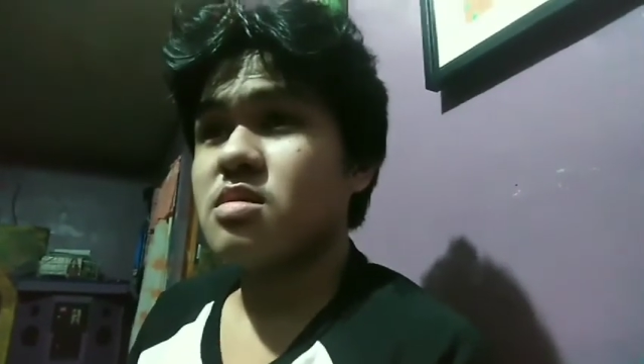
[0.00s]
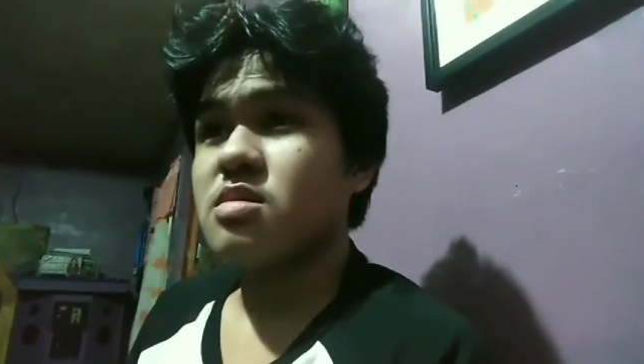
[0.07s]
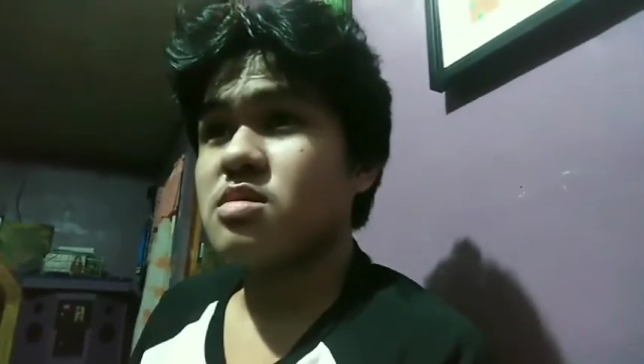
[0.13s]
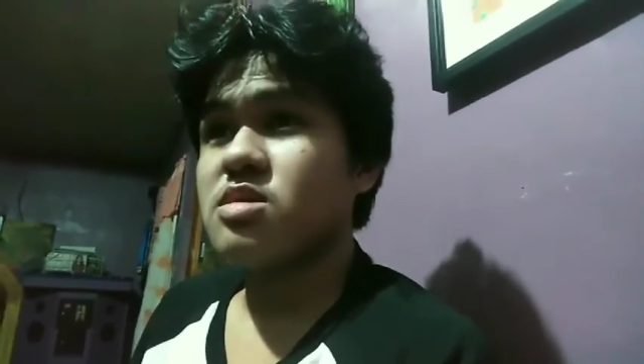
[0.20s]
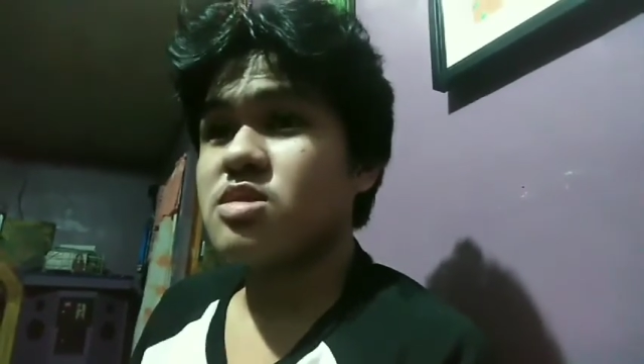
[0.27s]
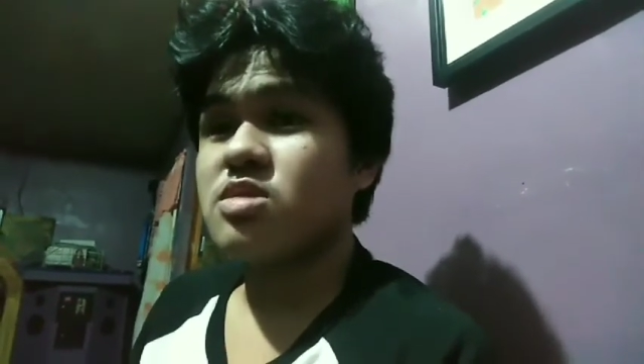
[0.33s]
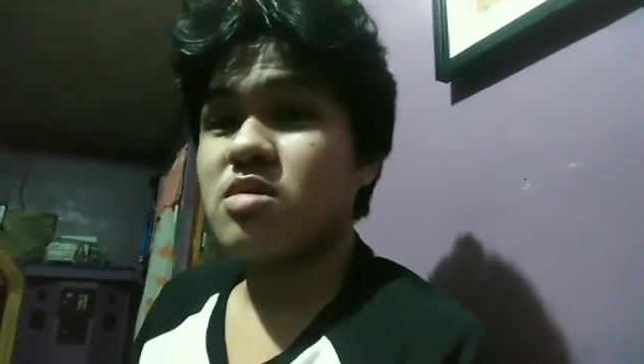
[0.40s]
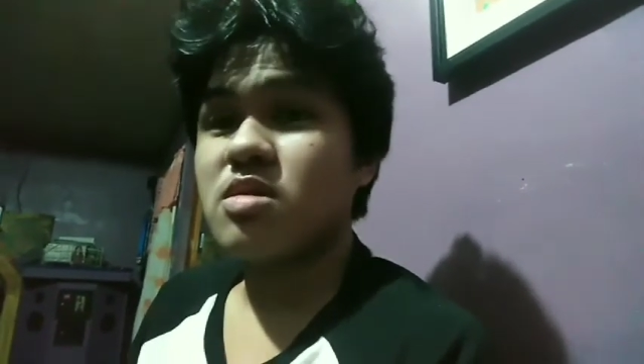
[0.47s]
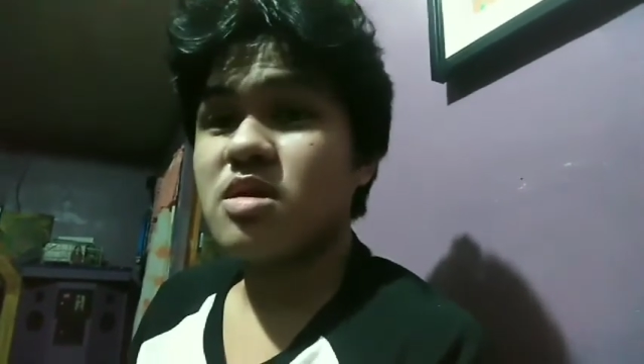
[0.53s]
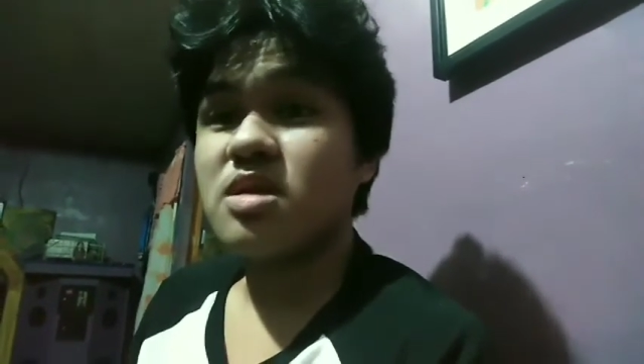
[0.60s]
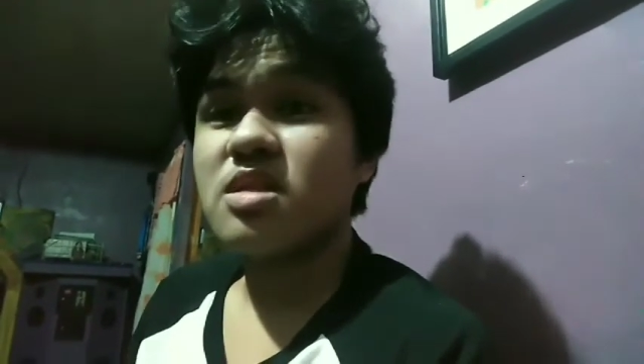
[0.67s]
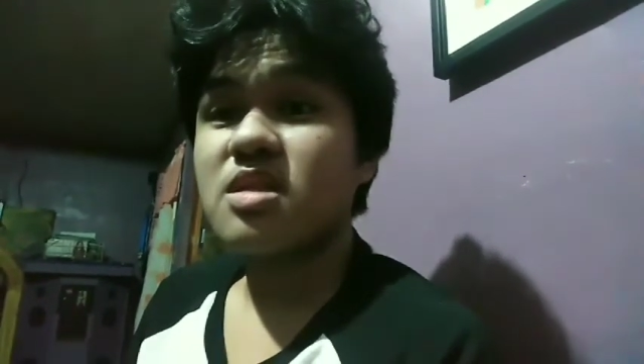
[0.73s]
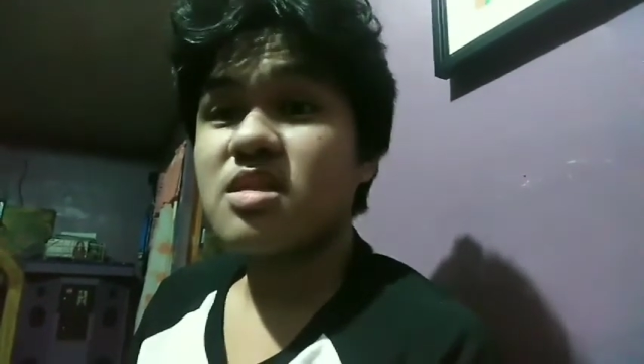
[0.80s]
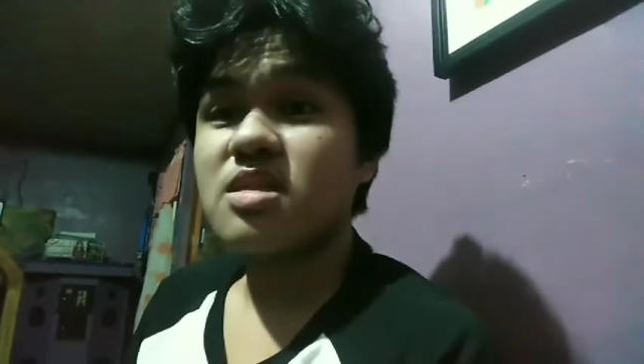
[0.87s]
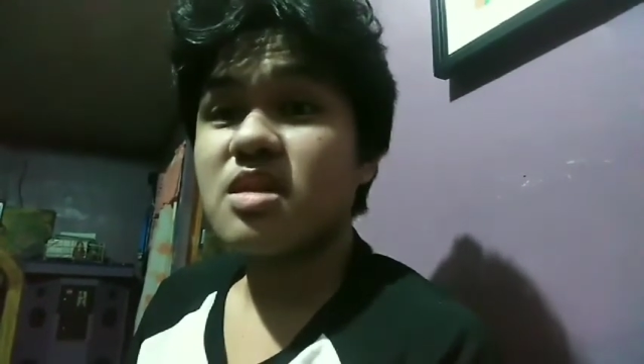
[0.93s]
the story
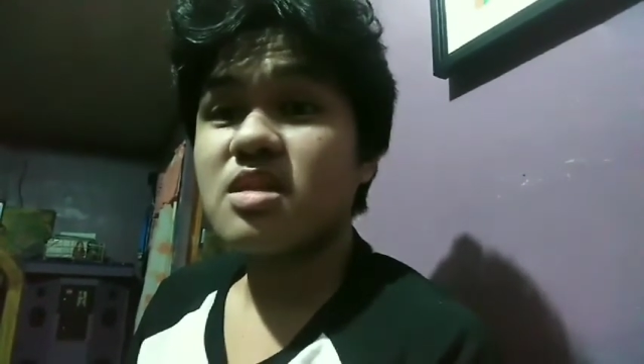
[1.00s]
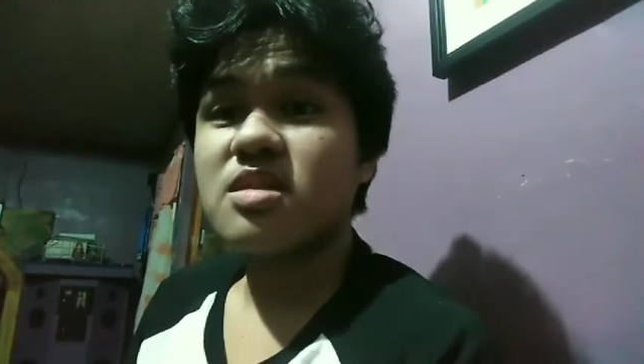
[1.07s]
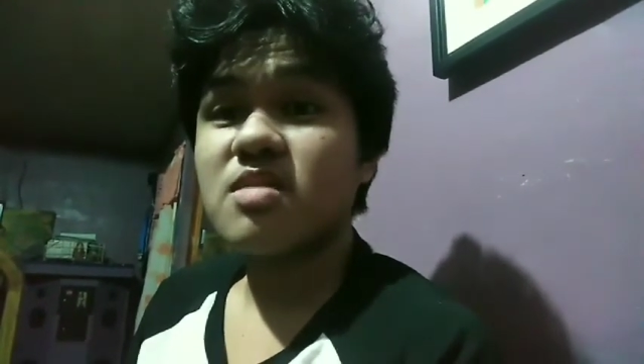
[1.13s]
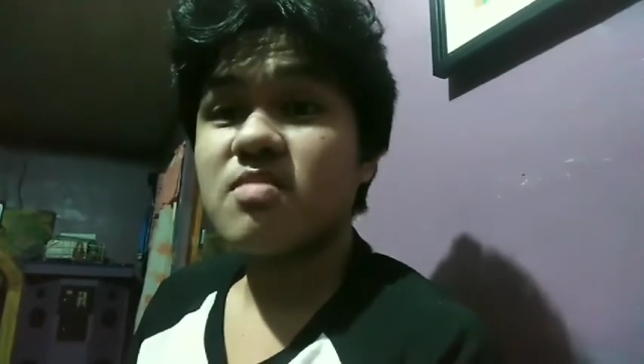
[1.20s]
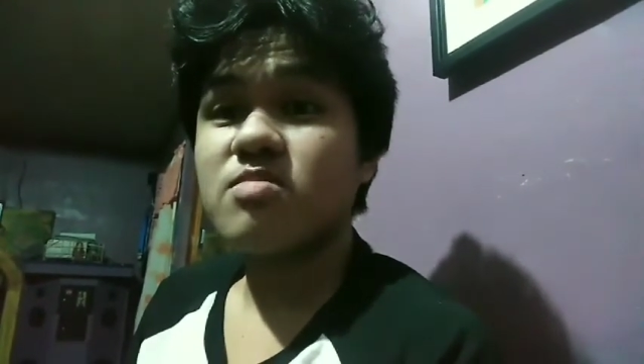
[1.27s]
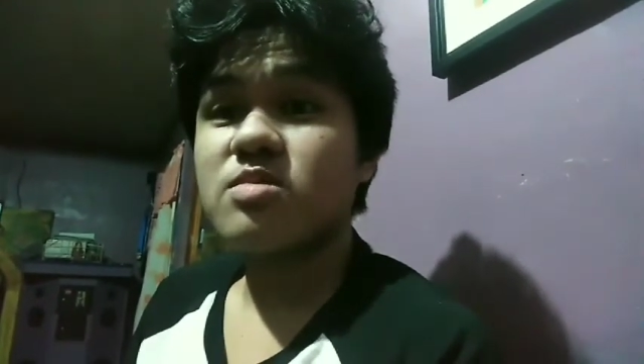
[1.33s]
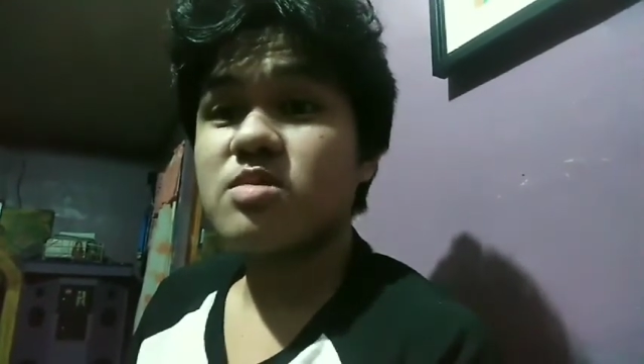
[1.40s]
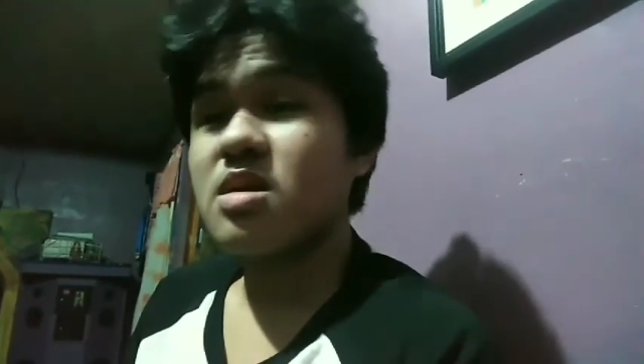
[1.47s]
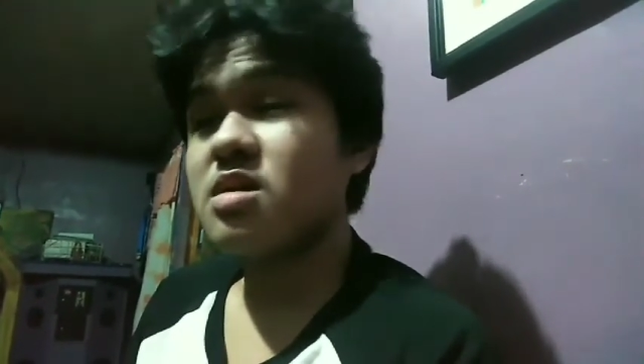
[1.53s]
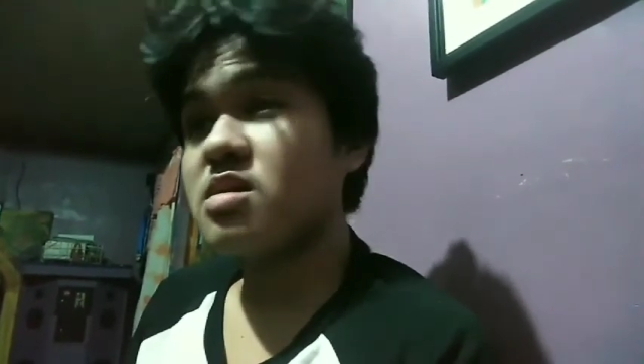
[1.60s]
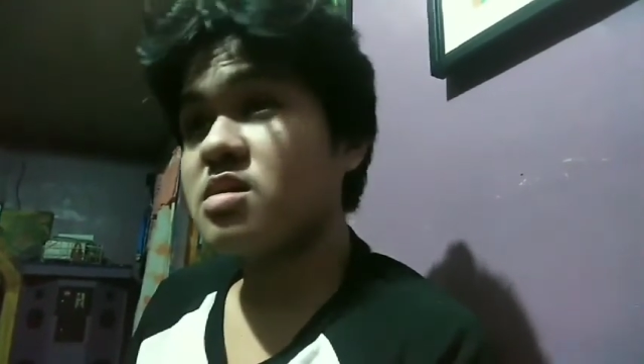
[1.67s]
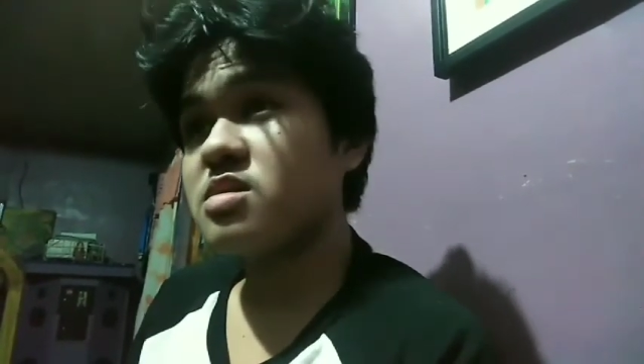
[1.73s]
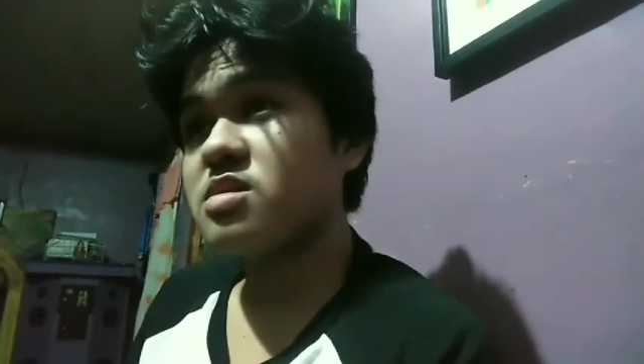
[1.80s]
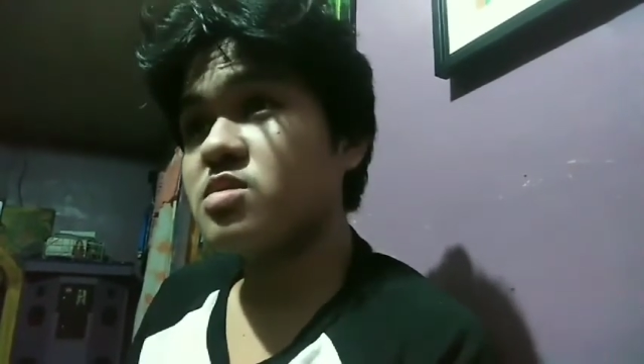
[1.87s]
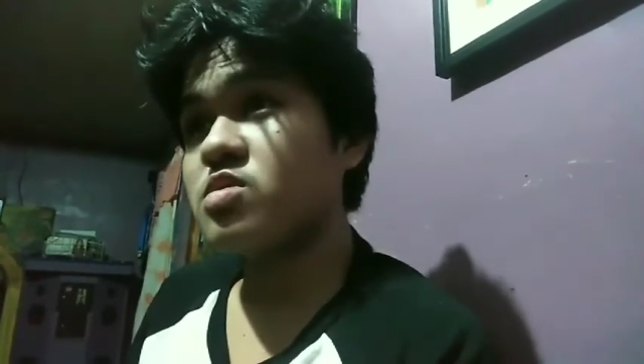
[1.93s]
the detective
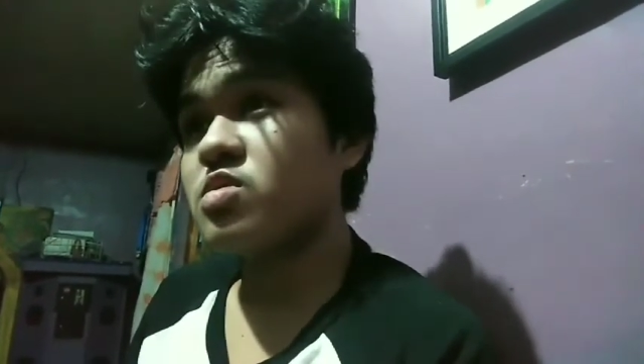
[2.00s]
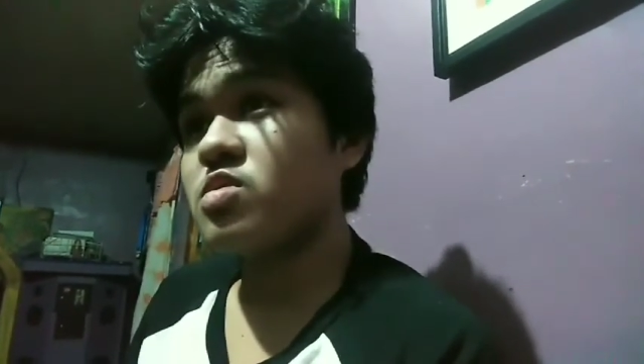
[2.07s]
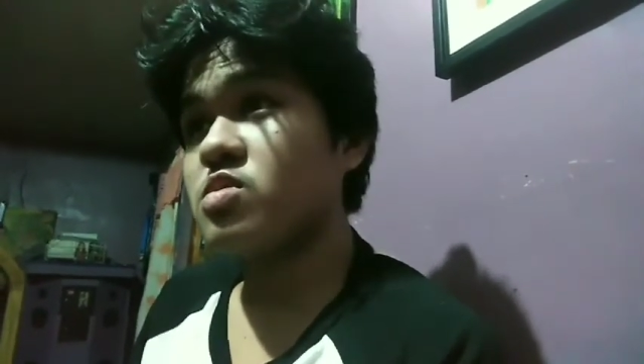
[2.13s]
tries